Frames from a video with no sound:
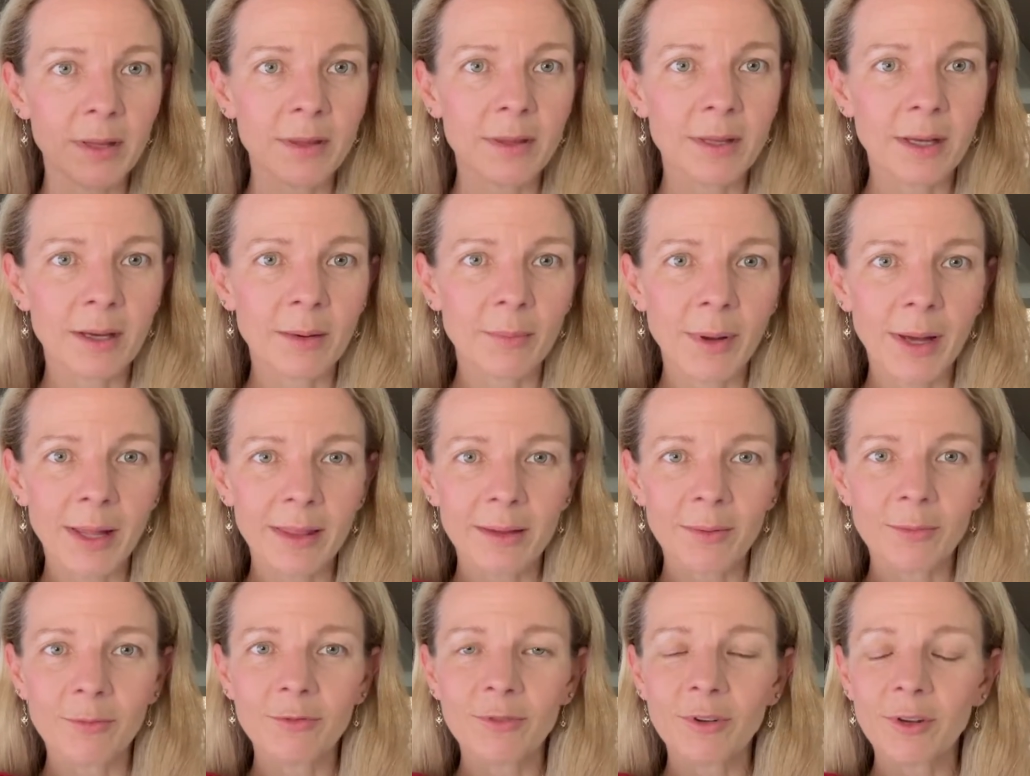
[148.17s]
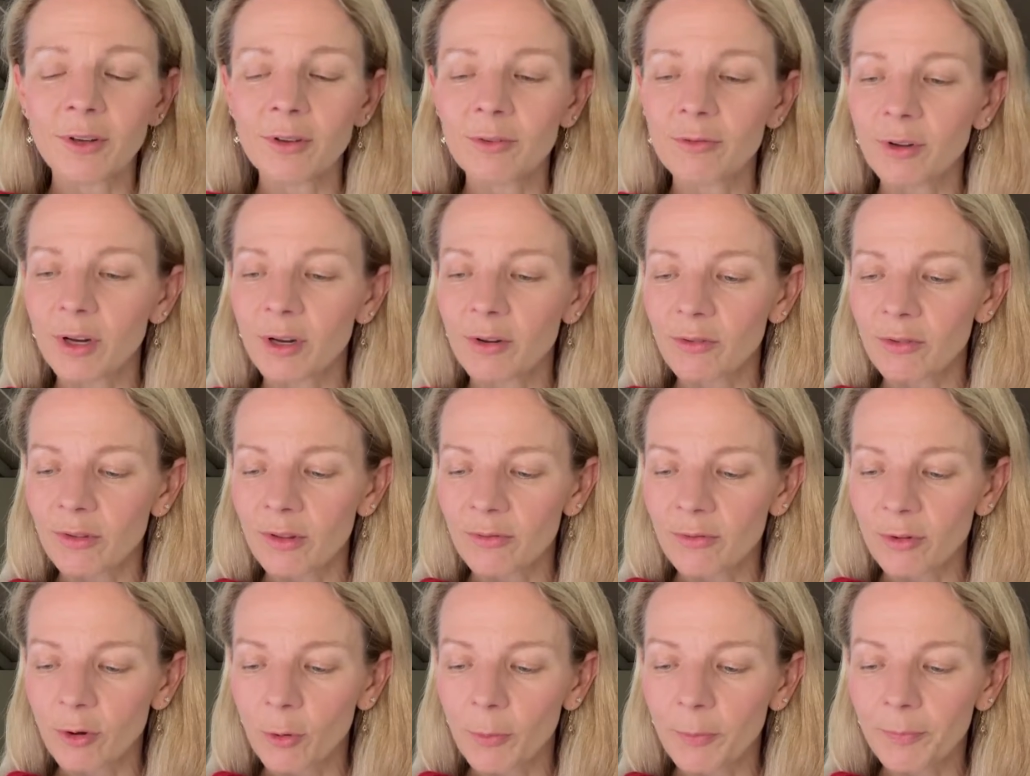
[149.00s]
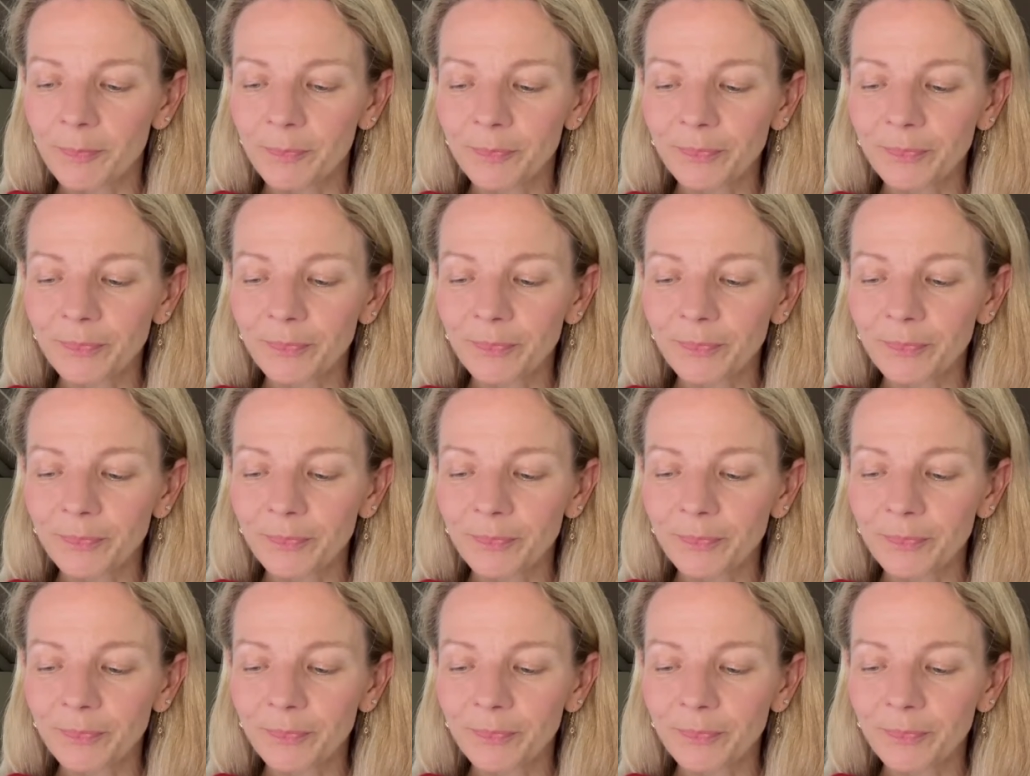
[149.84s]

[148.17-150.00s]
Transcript: think about them for Friend from the Vault.